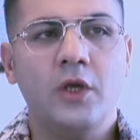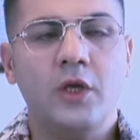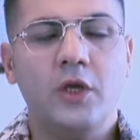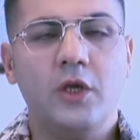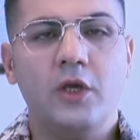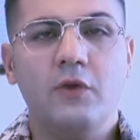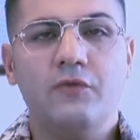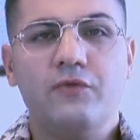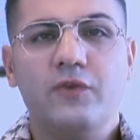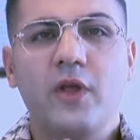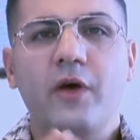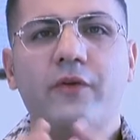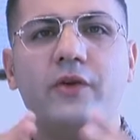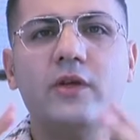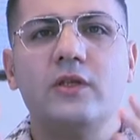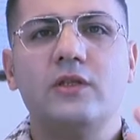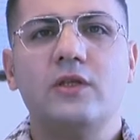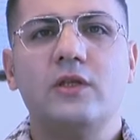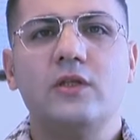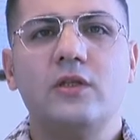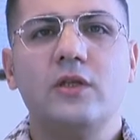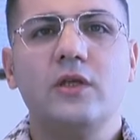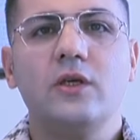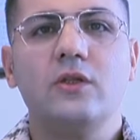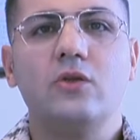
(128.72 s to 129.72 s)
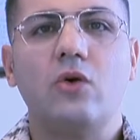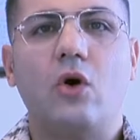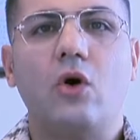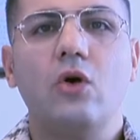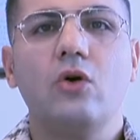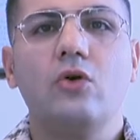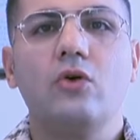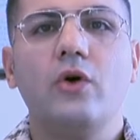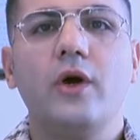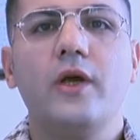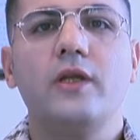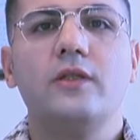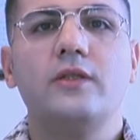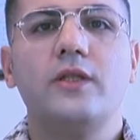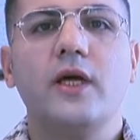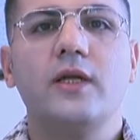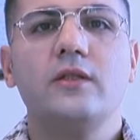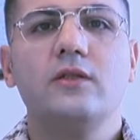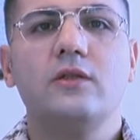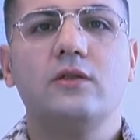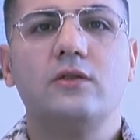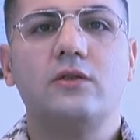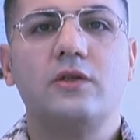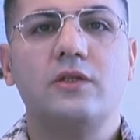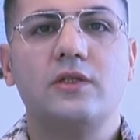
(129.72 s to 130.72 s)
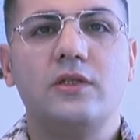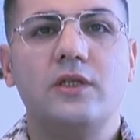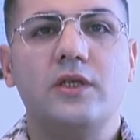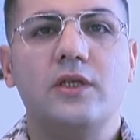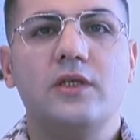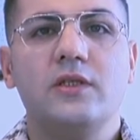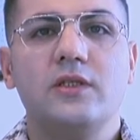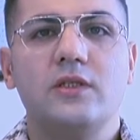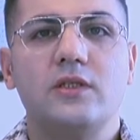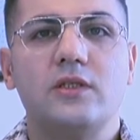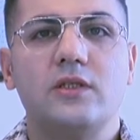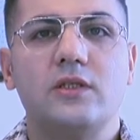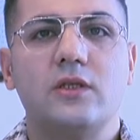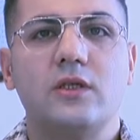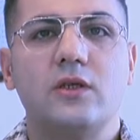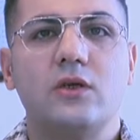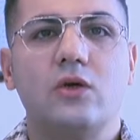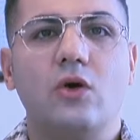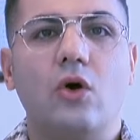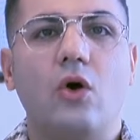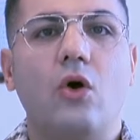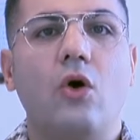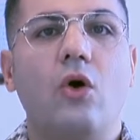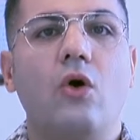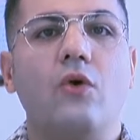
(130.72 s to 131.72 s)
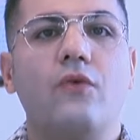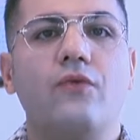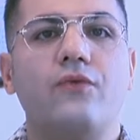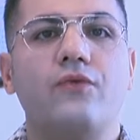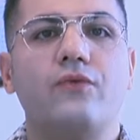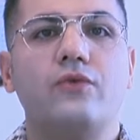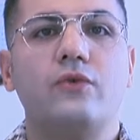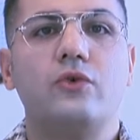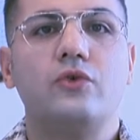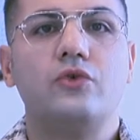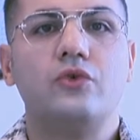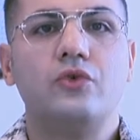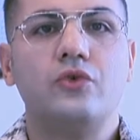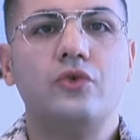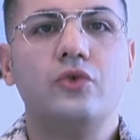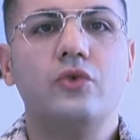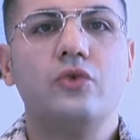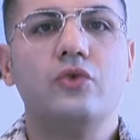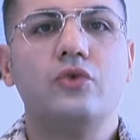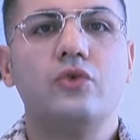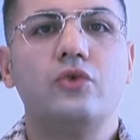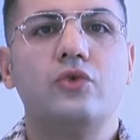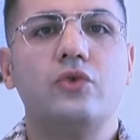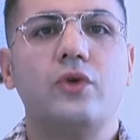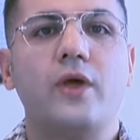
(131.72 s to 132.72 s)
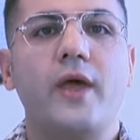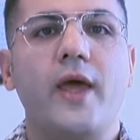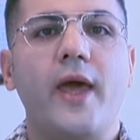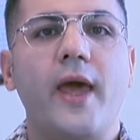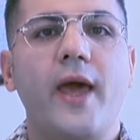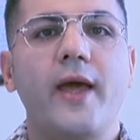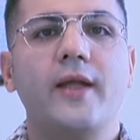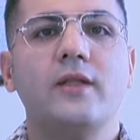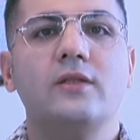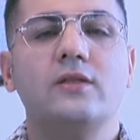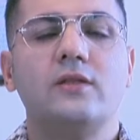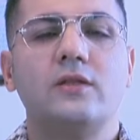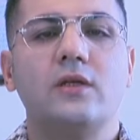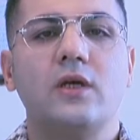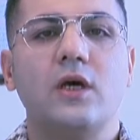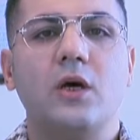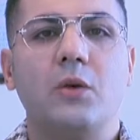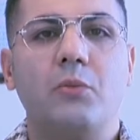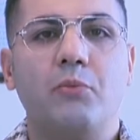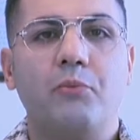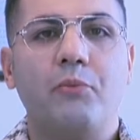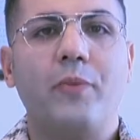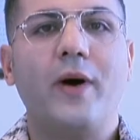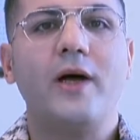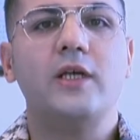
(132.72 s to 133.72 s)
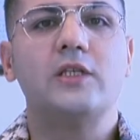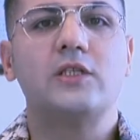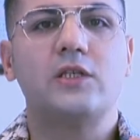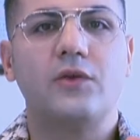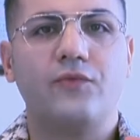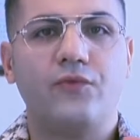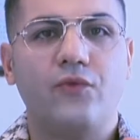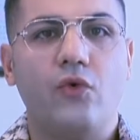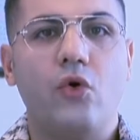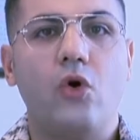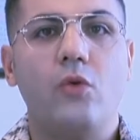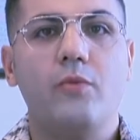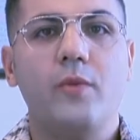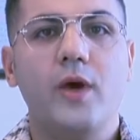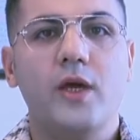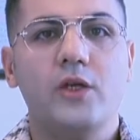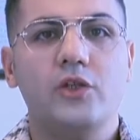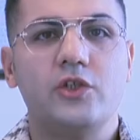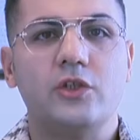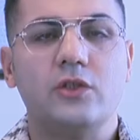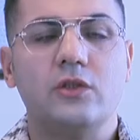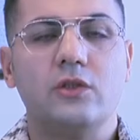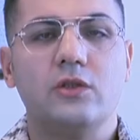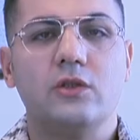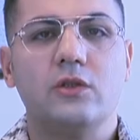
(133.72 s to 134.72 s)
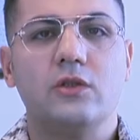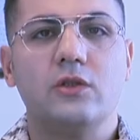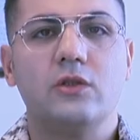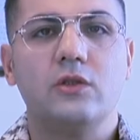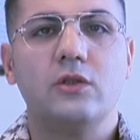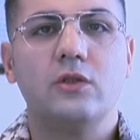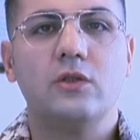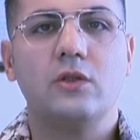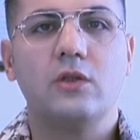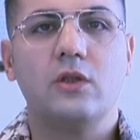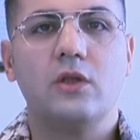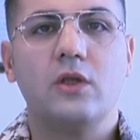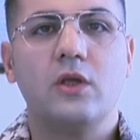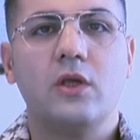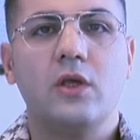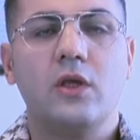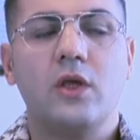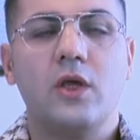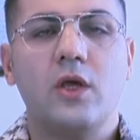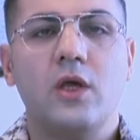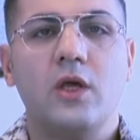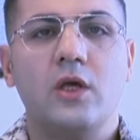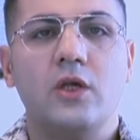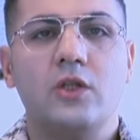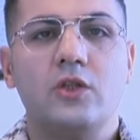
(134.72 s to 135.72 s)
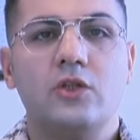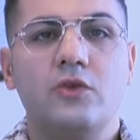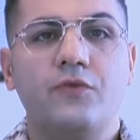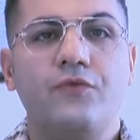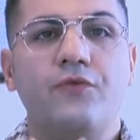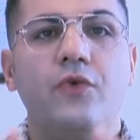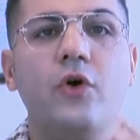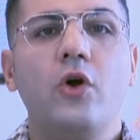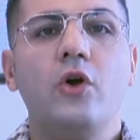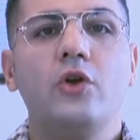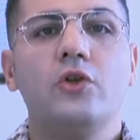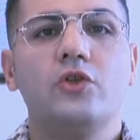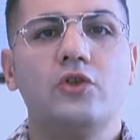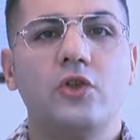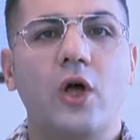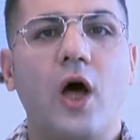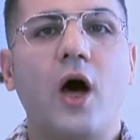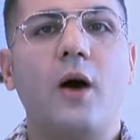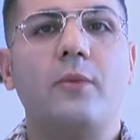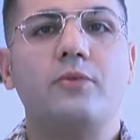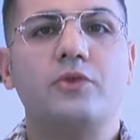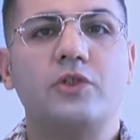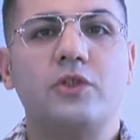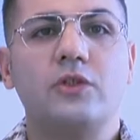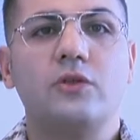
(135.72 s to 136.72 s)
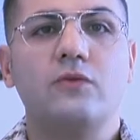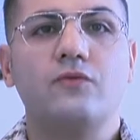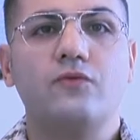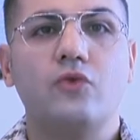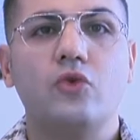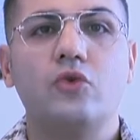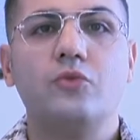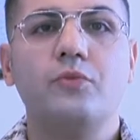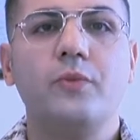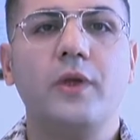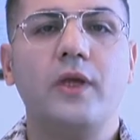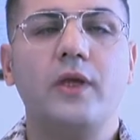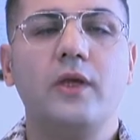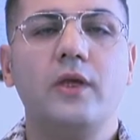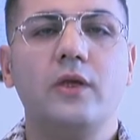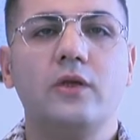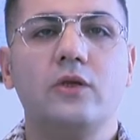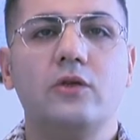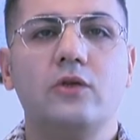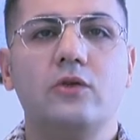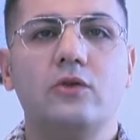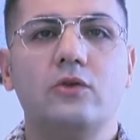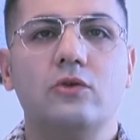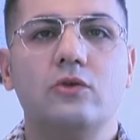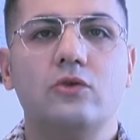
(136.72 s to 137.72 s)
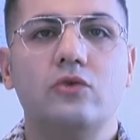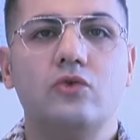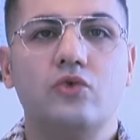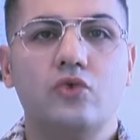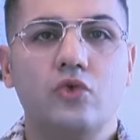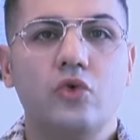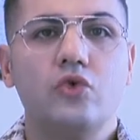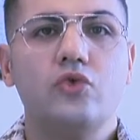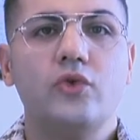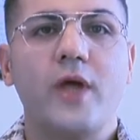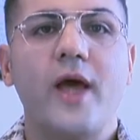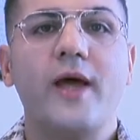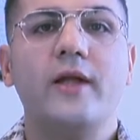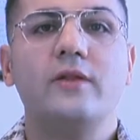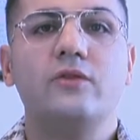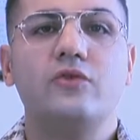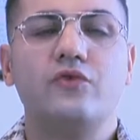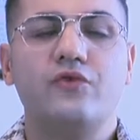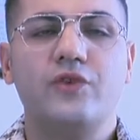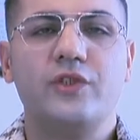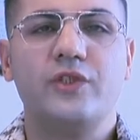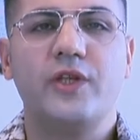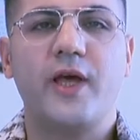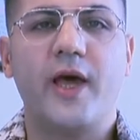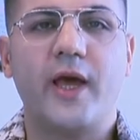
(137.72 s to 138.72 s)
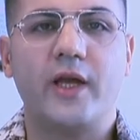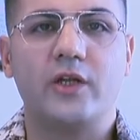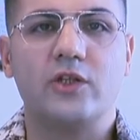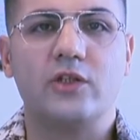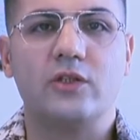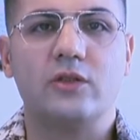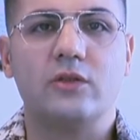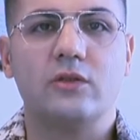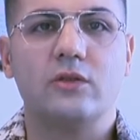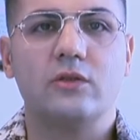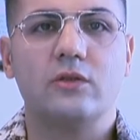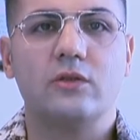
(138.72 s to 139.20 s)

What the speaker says: If there is still ongoing dental disease of root and pus formation, the first option will be root end resection.